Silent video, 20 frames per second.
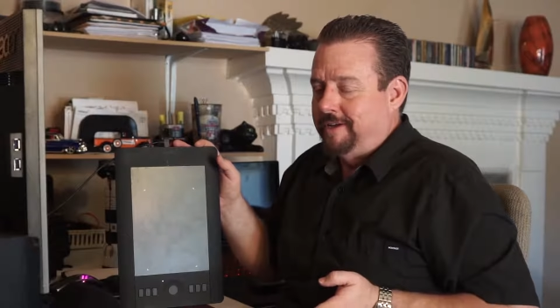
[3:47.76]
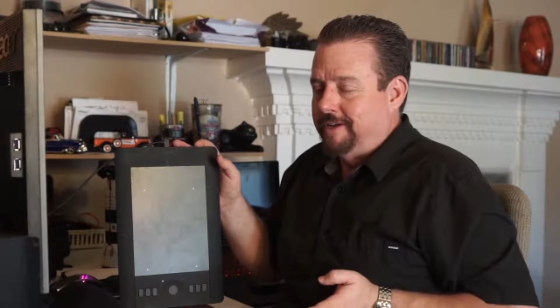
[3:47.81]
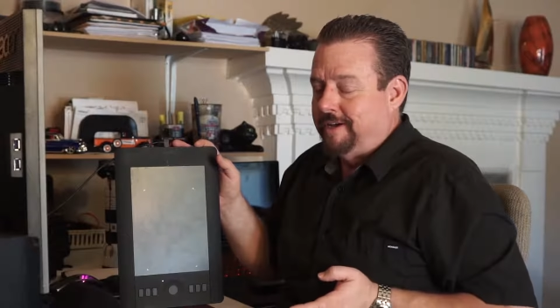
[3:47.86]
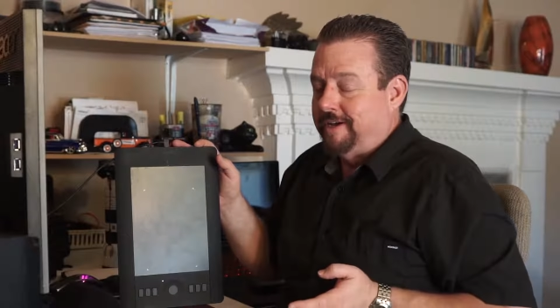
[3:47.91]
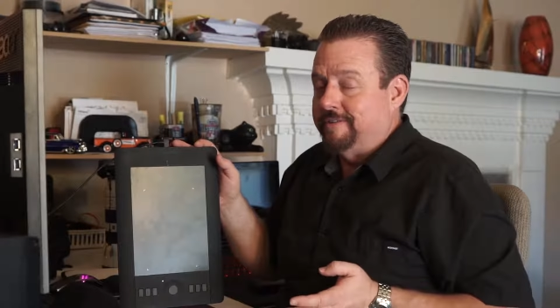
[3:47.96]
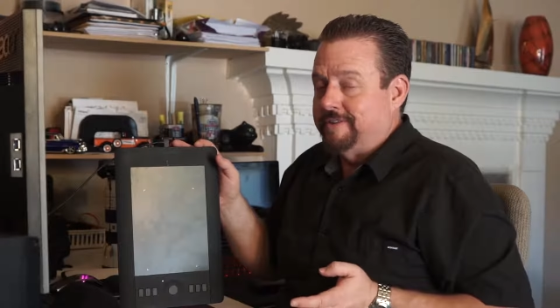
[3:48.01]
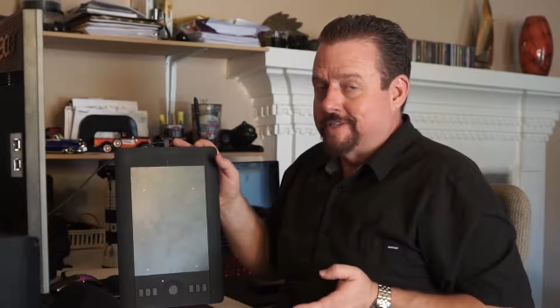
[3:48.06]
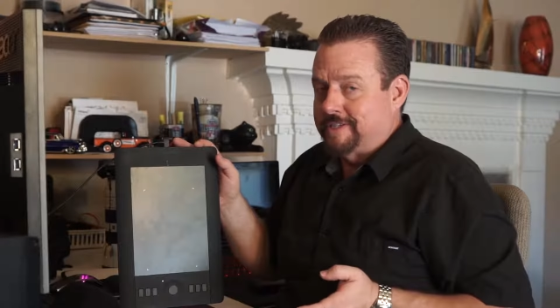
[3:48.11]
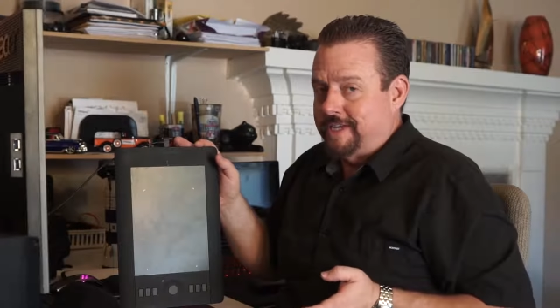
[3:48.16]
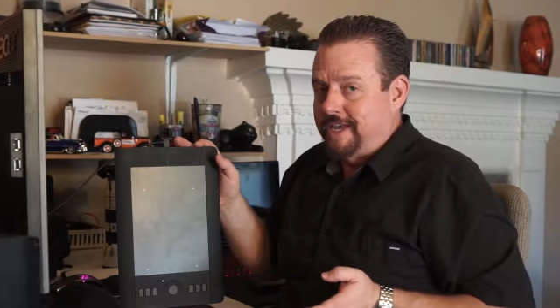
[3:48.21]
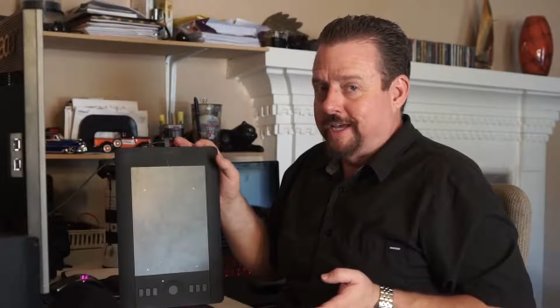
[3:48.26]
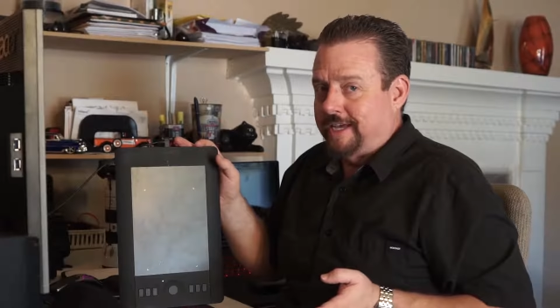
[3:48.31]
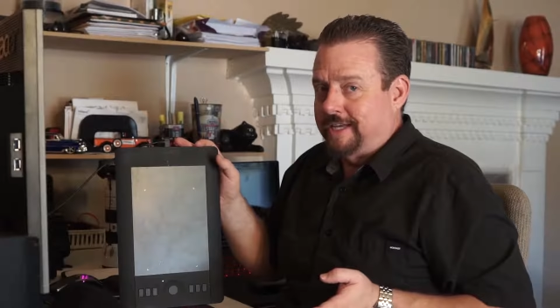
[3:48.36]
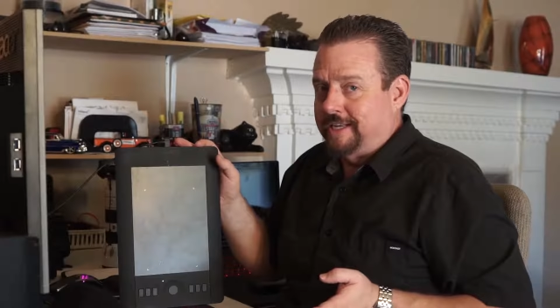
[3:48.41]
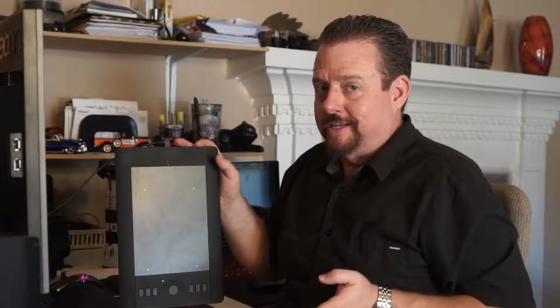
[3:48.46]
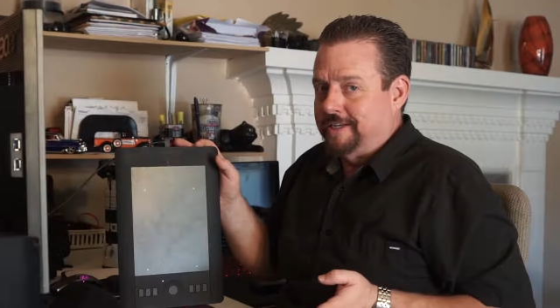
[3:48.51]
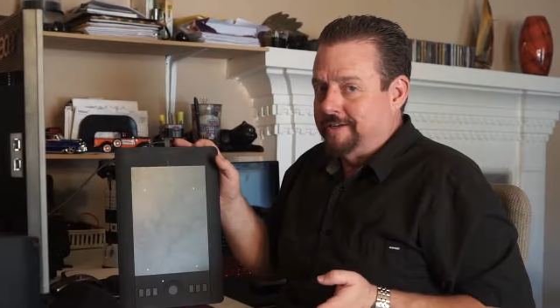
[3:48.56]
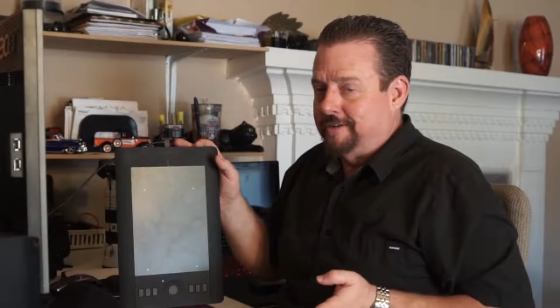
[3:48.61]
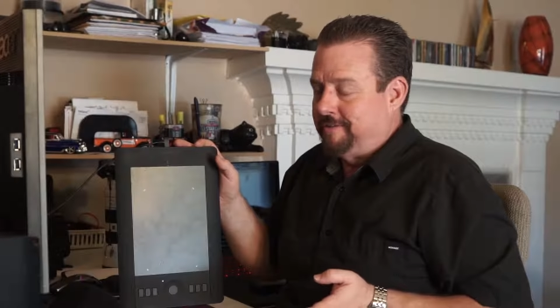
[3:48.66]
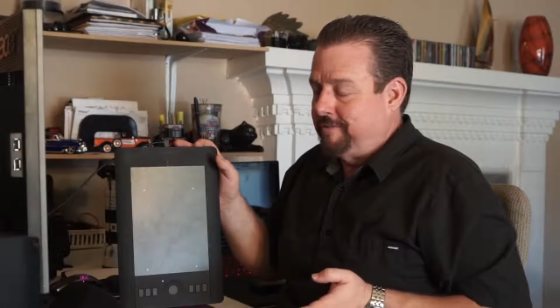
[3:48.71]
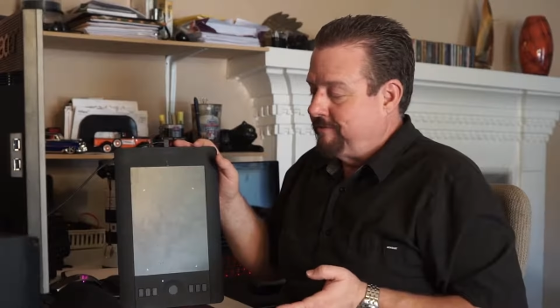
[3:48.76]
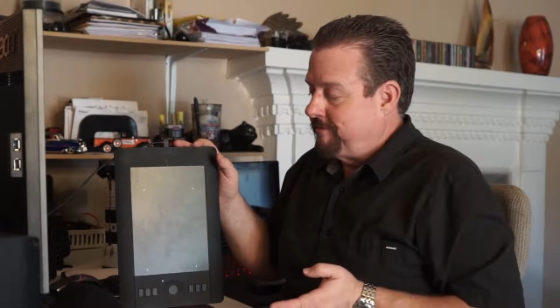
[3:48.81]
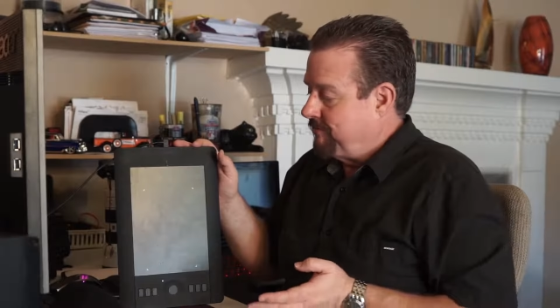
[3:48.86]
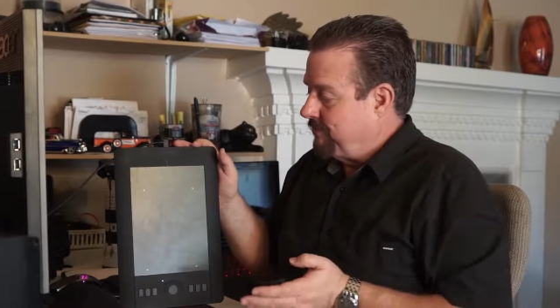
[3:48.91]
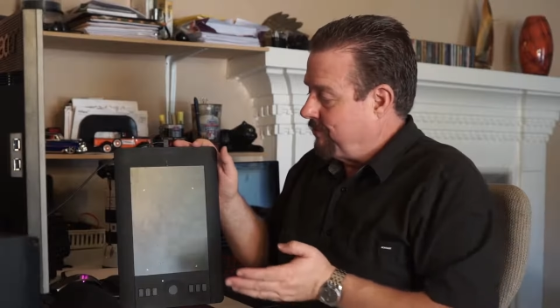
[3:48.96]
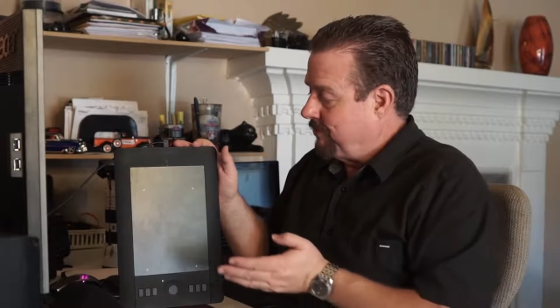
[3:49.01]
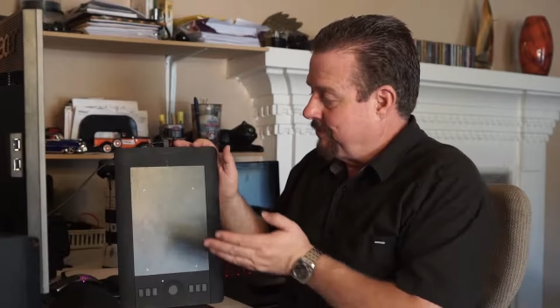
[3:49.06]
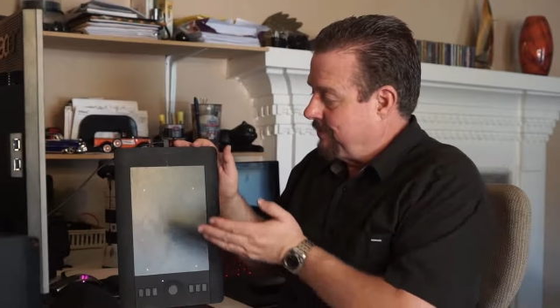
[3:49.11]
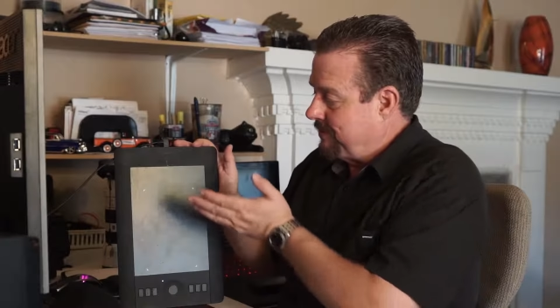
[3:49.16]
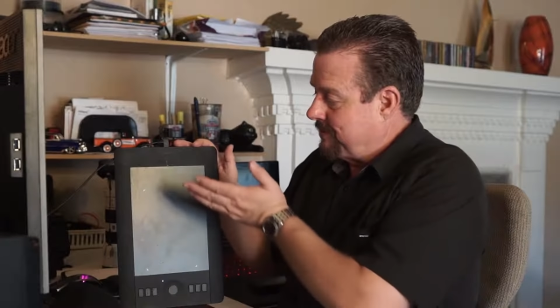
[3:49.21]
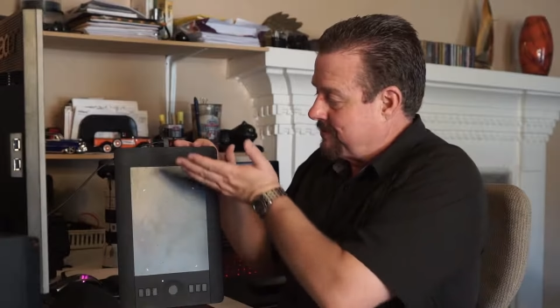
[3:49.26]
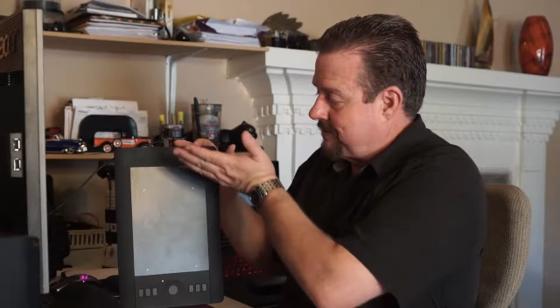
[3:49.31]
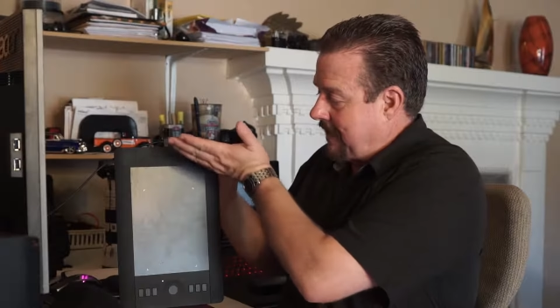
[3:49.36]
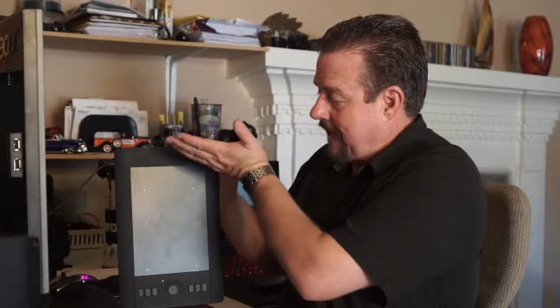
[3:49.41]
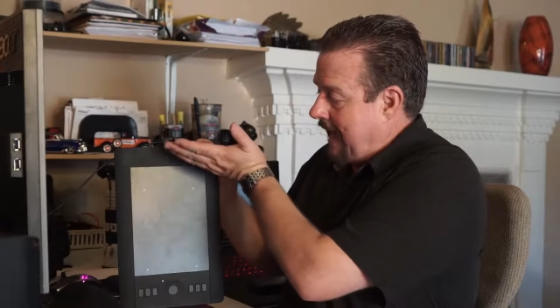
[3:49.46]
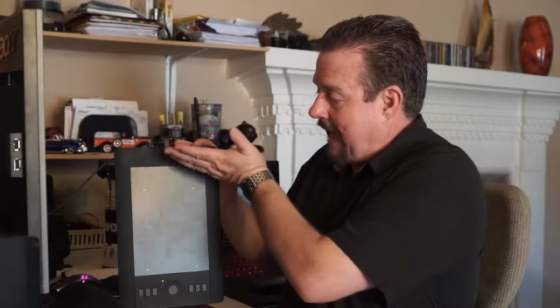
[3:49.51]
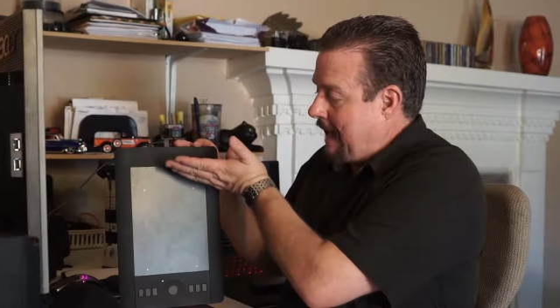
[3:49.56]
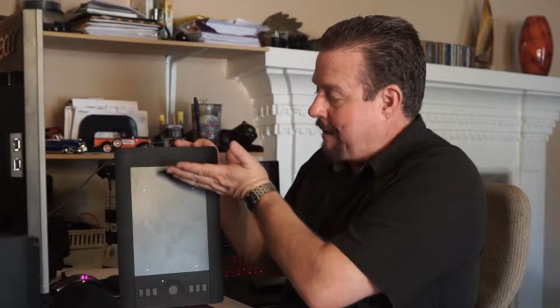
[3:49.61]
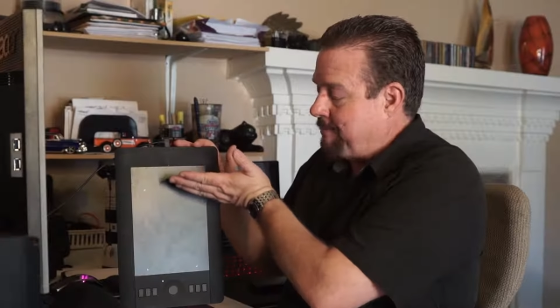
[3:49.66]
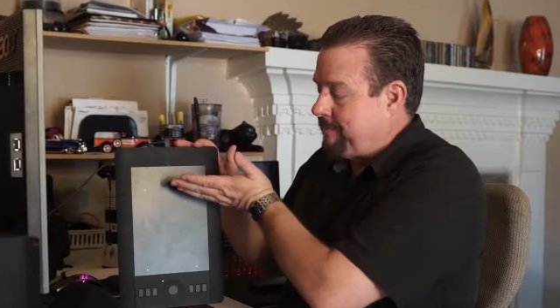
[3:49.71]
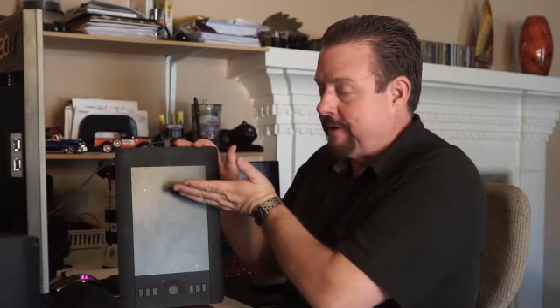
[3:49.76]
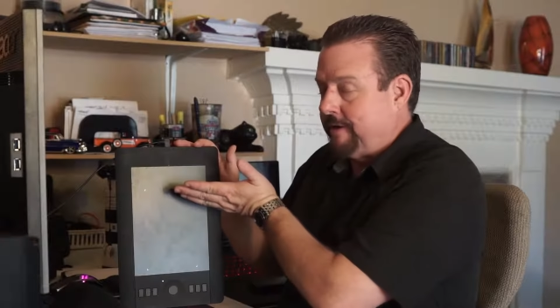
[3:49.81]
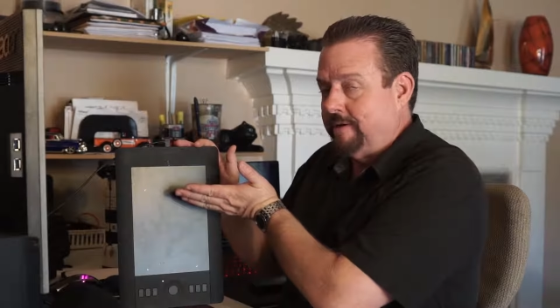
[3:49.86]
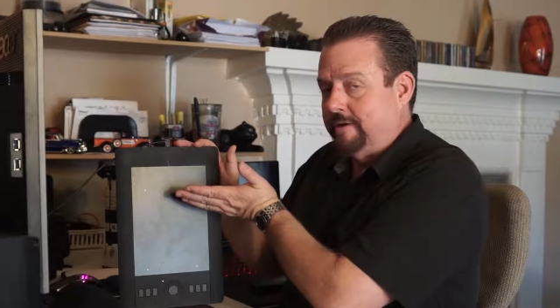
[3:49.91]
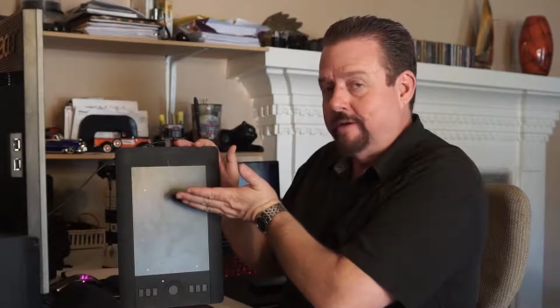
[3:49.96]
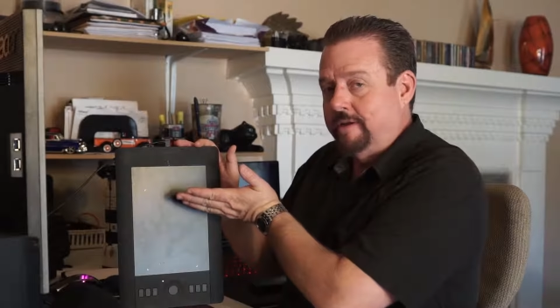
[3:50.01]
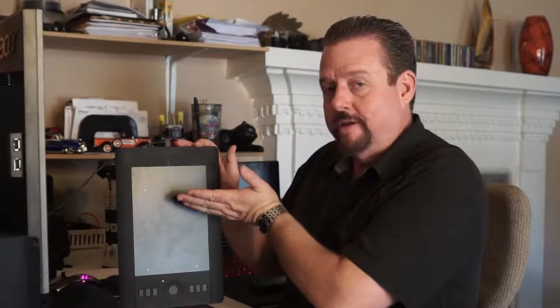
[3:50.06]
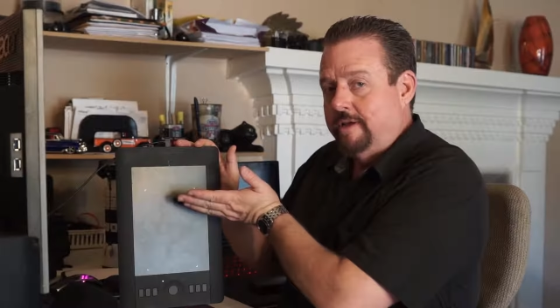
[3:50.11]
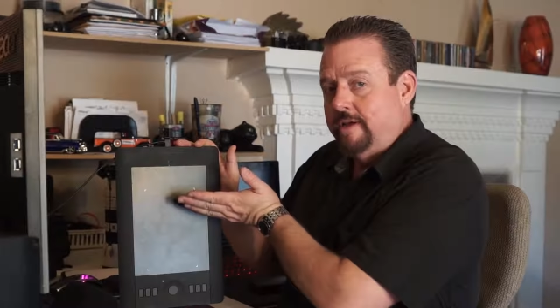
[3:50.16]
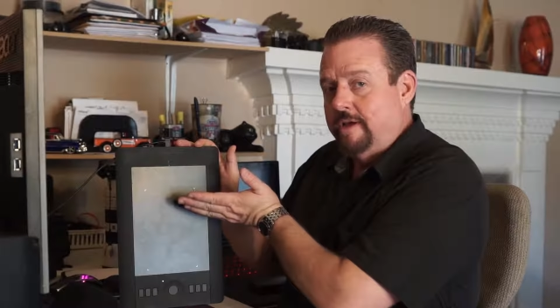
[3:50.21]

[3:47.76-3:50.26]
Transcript: of a second for this to happen.